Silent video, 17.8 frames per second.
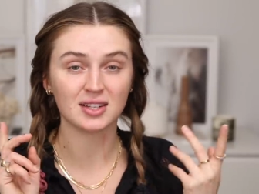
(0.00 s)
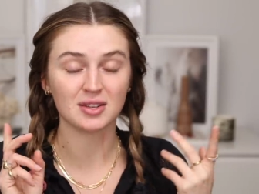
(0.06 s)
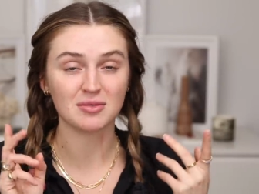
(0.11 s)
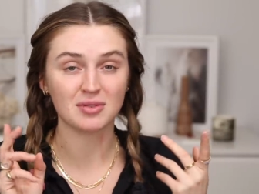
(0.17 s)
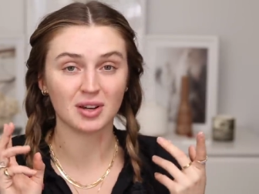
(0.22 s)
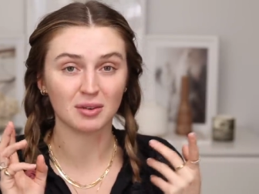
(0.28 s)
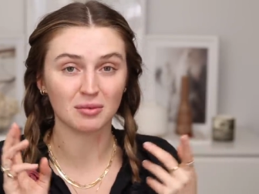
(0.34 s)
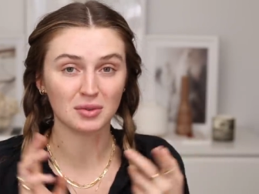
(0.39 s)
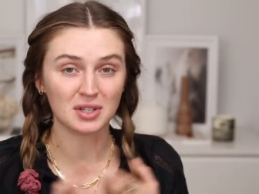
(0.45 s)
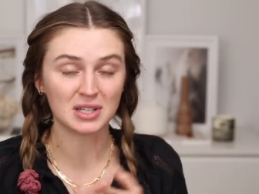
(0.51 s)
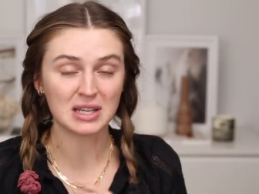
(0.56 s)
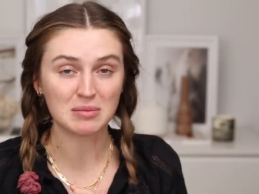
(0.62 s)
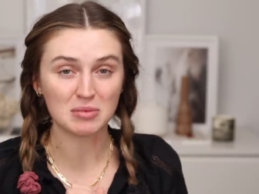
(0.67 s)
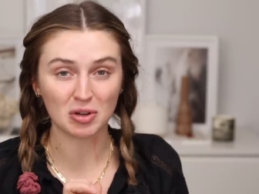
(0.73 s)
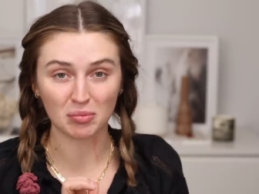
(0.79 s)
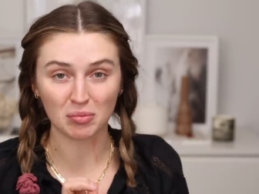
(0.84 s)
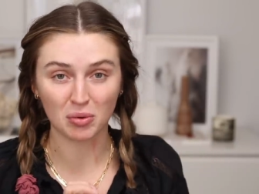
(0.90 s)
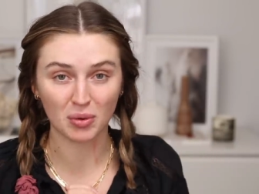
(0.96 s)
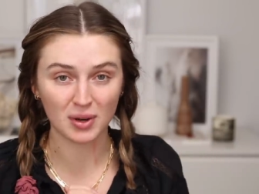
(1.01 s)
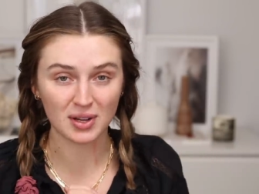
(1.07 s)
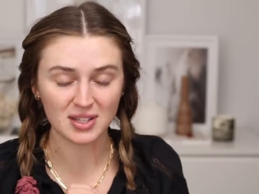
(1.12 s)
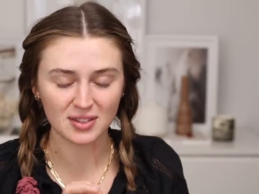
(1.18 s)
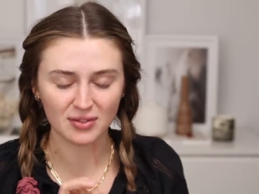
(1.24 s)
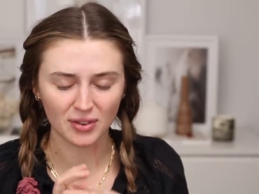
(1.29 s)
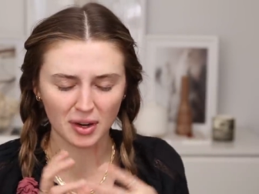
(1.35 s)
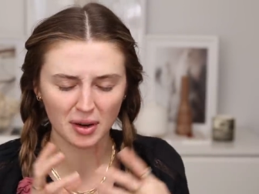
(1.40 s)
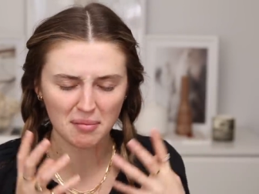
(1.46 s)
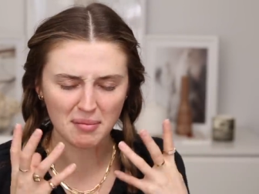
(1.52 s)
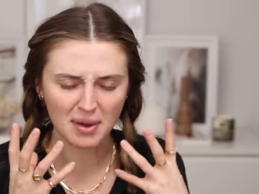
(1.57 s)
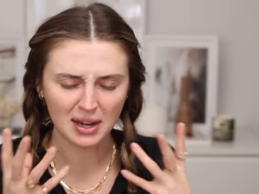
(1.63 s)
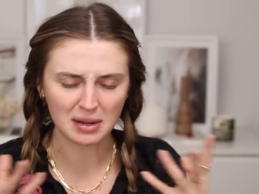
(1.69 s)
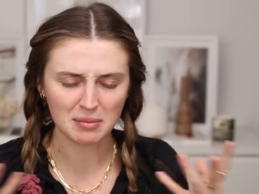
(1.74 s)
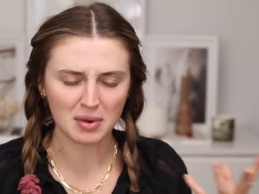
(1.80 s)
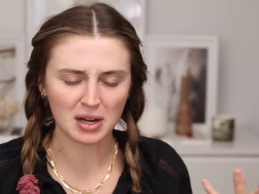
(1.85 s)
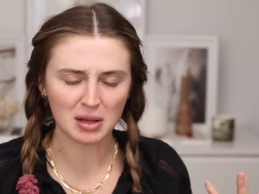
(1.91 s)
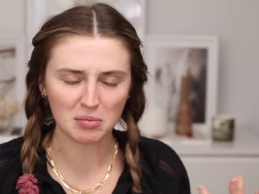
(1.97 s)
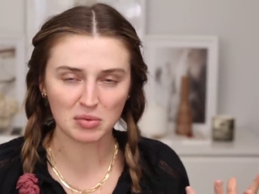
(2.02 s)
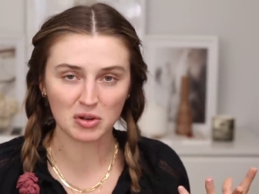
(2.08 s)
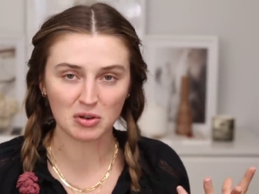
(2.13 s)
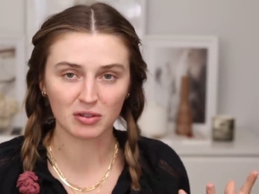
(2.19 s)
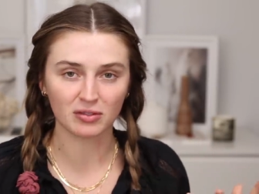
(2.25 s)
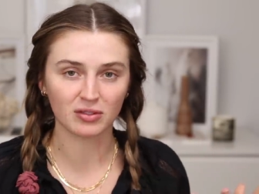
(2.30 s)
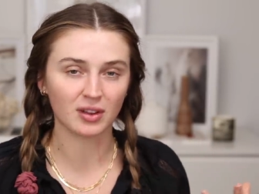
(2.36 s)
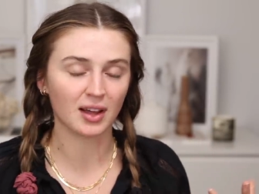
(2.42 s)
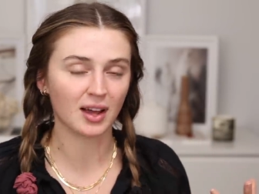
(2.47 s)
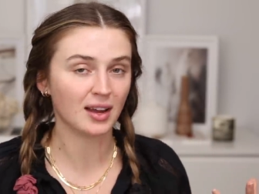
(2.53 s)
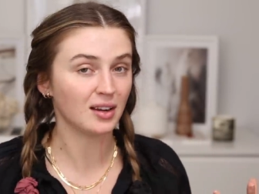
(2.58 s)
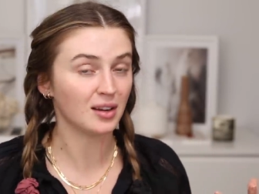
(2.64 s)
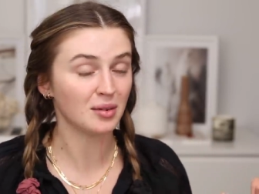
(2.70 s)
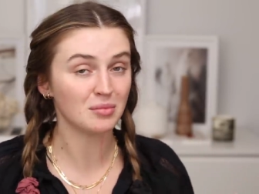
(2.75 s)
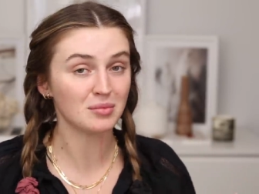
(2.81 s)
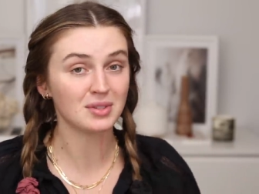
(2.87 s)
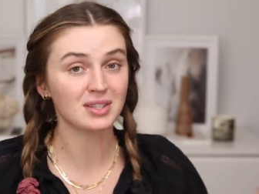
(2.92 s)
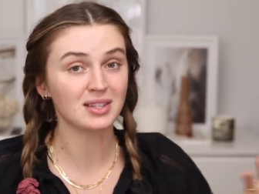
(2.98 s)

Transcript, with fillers: You can redeem your points for many, many beautiful items.